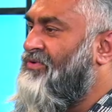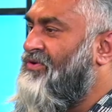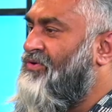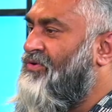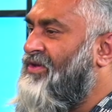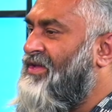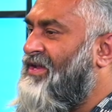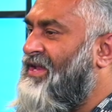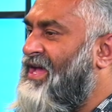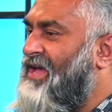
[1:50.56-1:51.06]
know
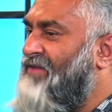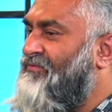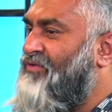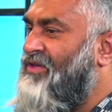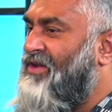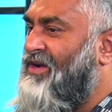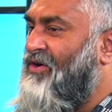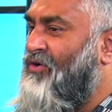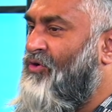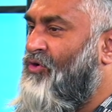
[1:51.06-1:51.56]
you're live.
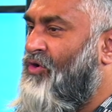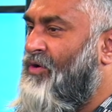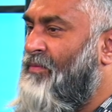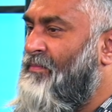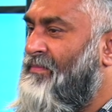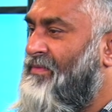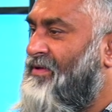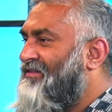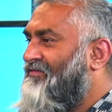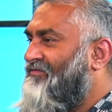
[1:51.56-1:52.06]
We're at
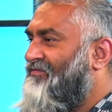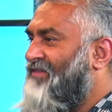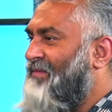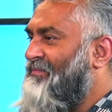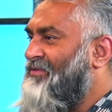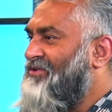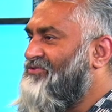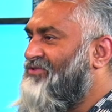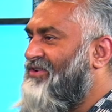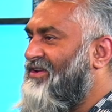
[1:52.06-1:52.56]
home.
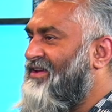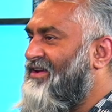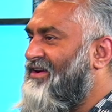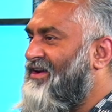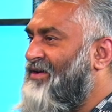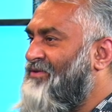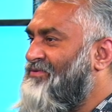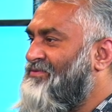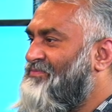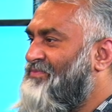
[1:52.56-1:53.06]
Family's running
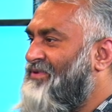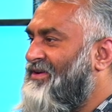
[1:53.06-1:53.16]
around.